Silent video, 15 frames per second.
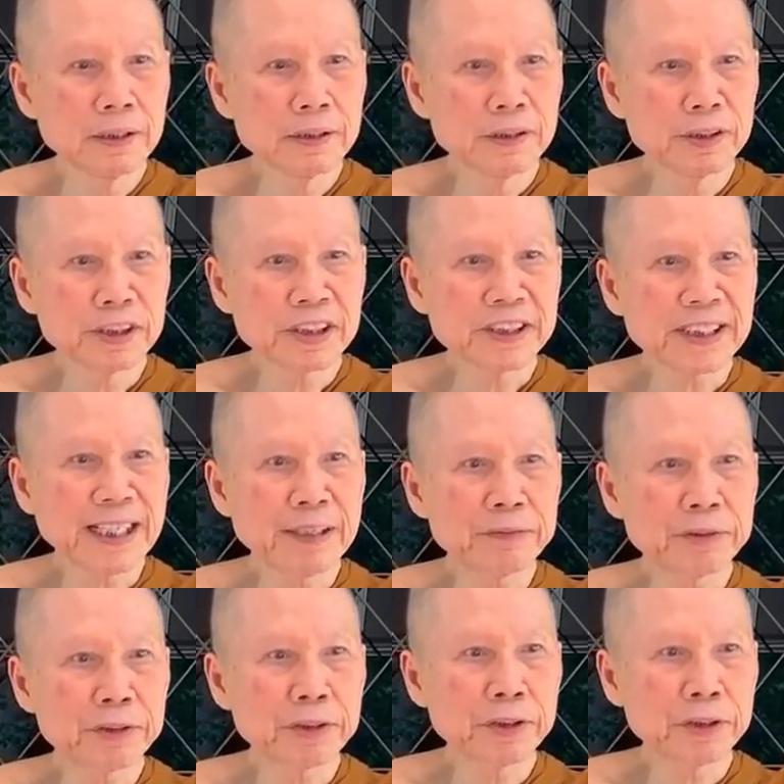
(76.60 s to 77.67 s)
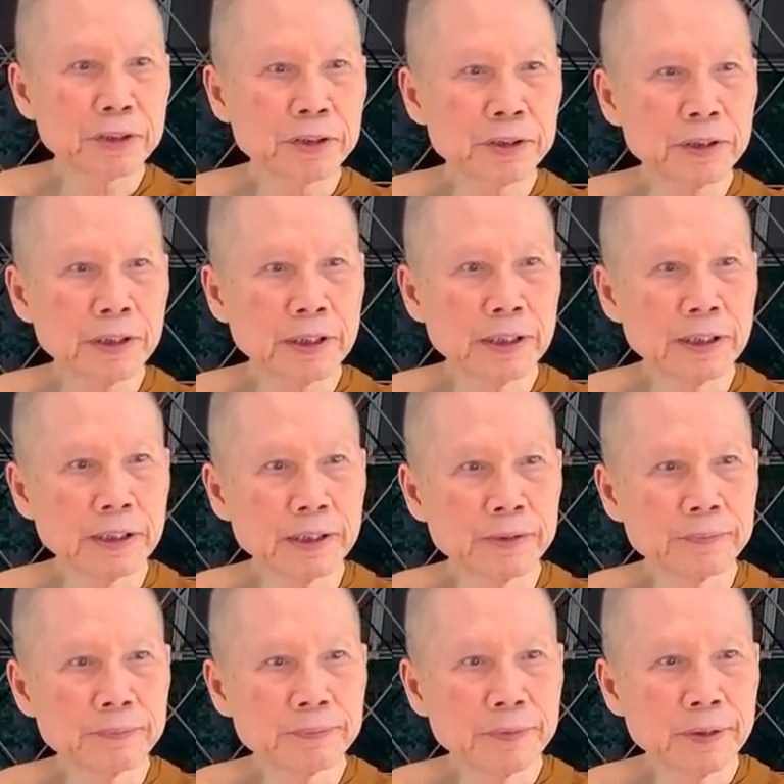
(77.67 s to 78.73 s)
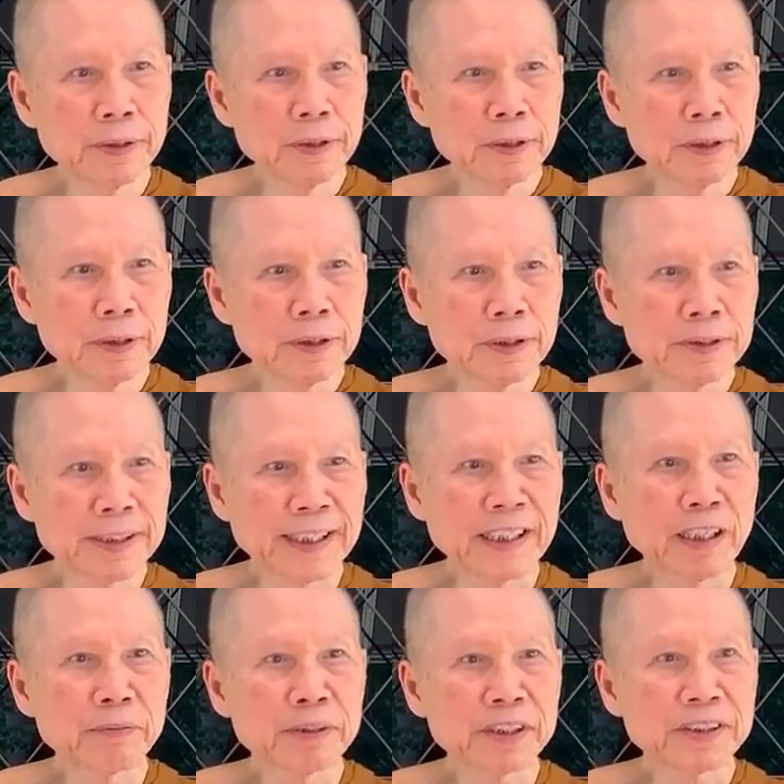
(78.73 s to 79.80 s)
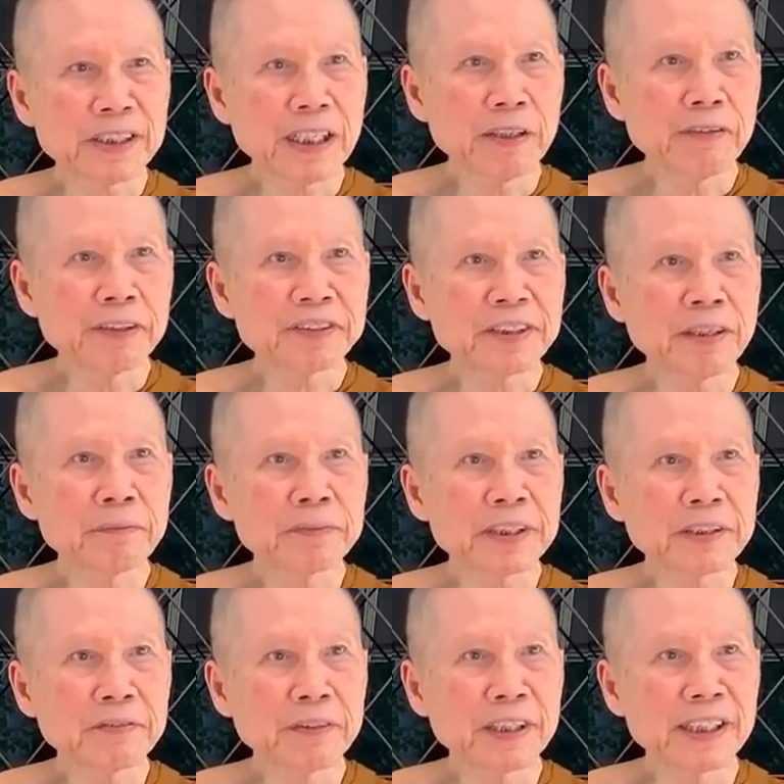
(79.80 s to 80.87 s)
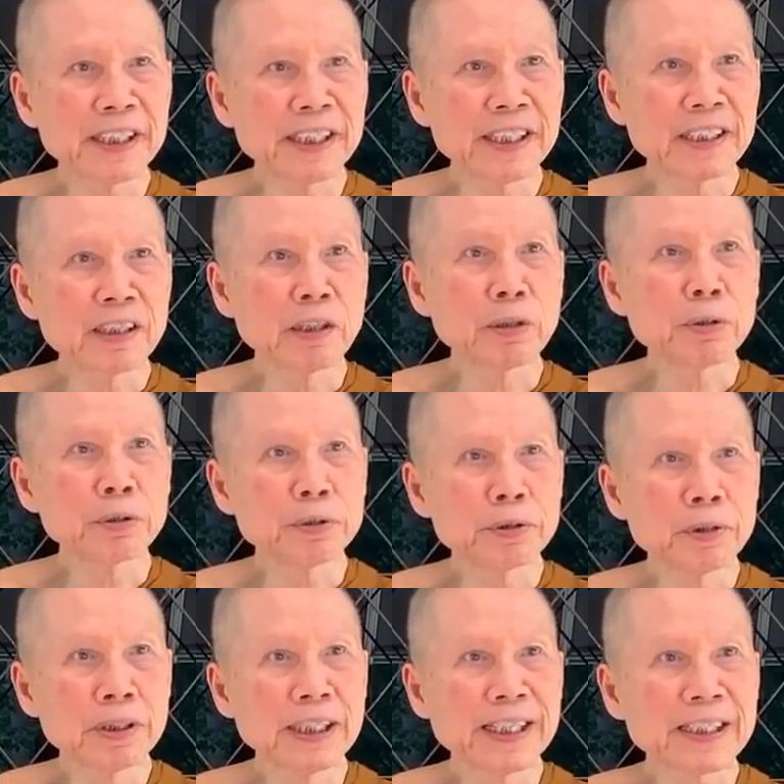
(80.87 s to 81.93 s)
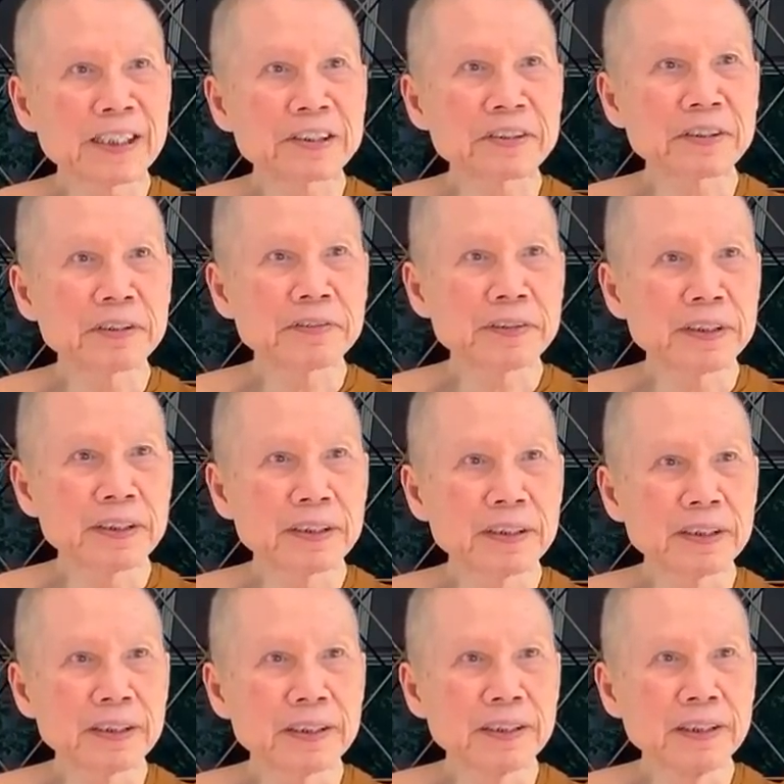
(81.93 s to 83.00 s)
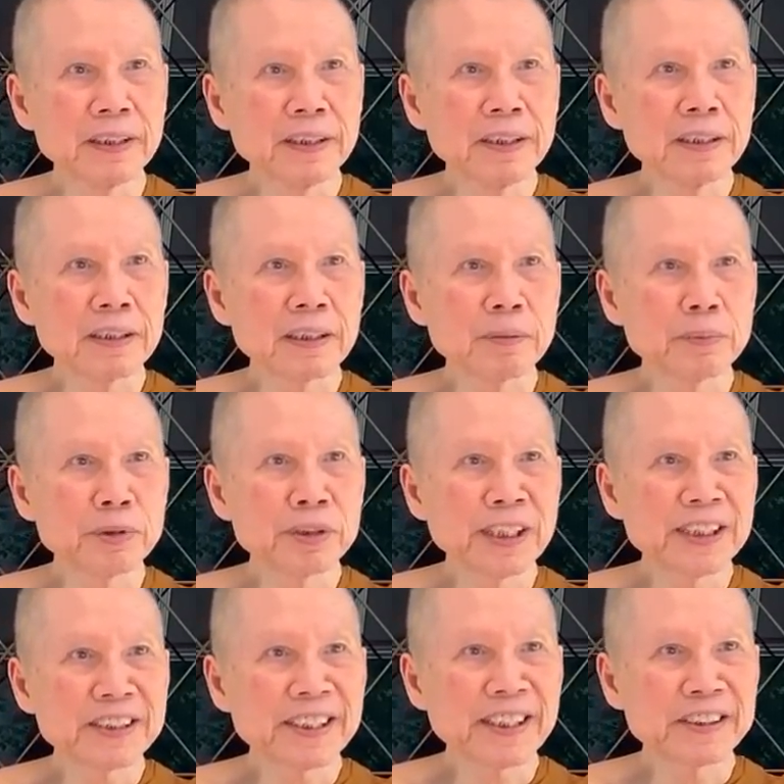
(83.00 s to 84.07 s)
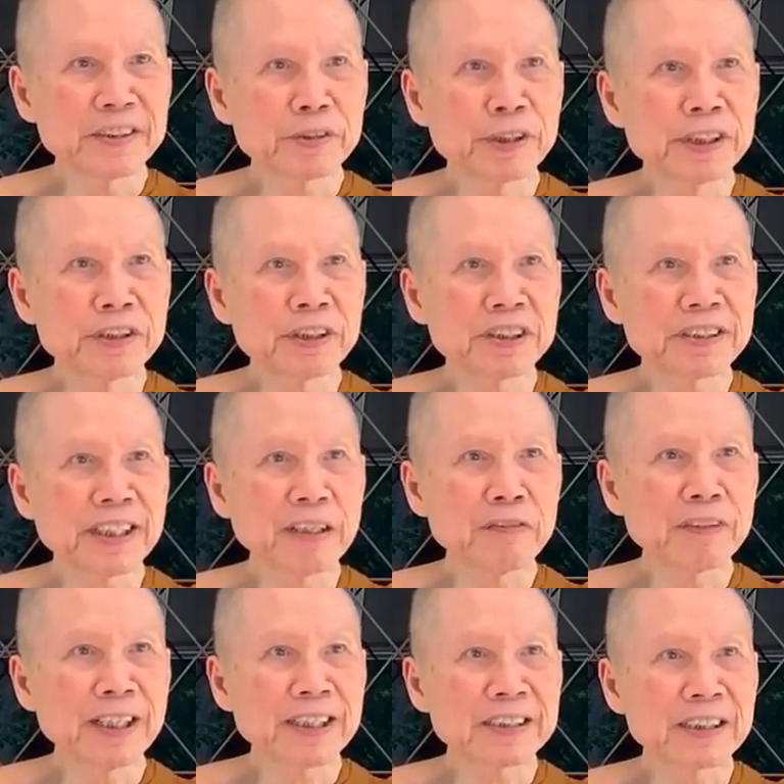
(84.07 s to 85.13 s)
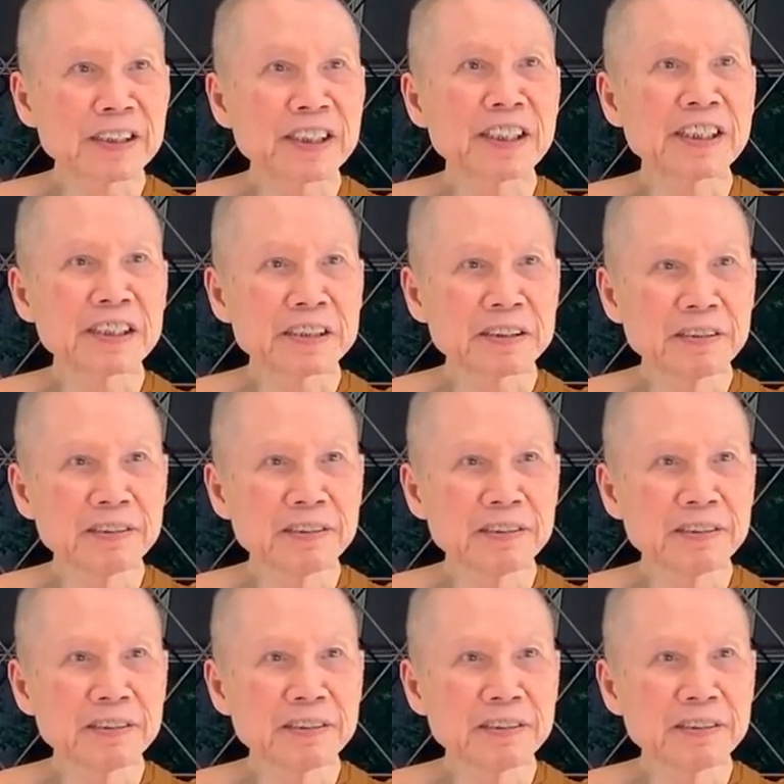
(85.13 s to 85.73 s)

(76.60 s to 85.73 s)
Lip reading: You just have to think of yourself as something very low, like a servant. The Buddha said, treat yourself like the dirt.